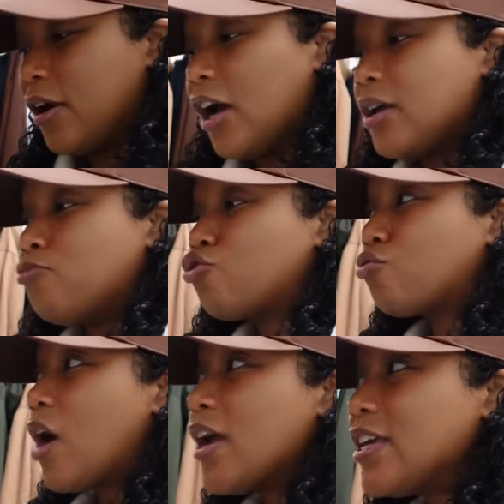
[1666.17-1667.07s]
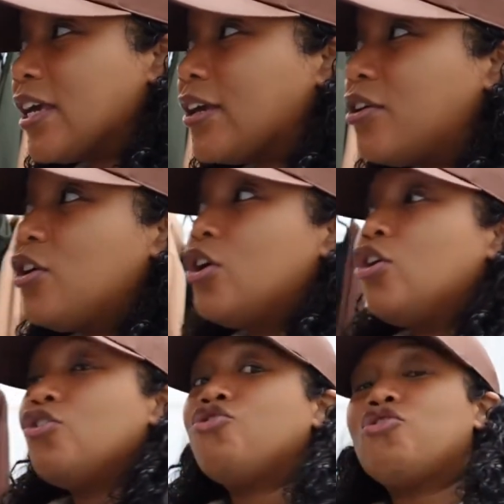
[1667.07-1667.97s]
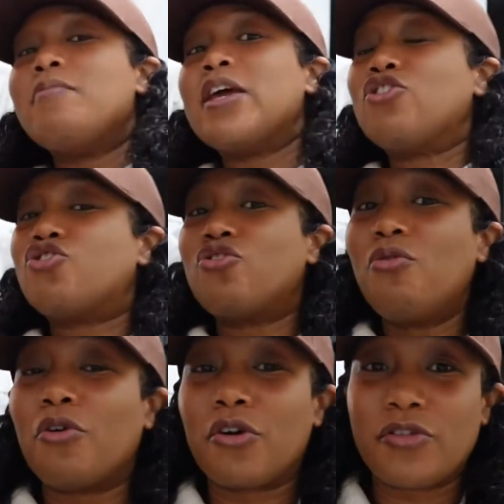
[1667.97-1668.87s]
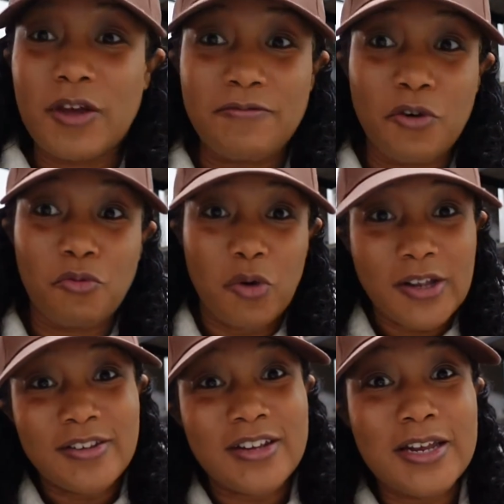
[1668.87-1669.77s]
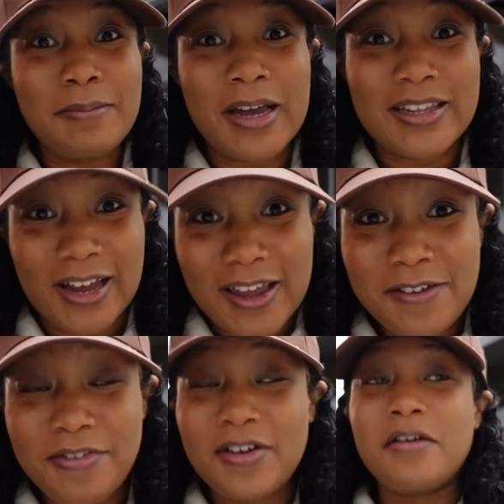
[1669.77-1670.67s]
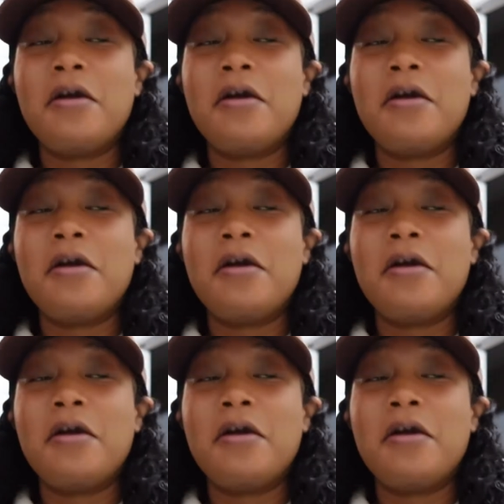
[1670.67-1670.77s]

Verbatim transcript: I am trying to make sure that for once in my life,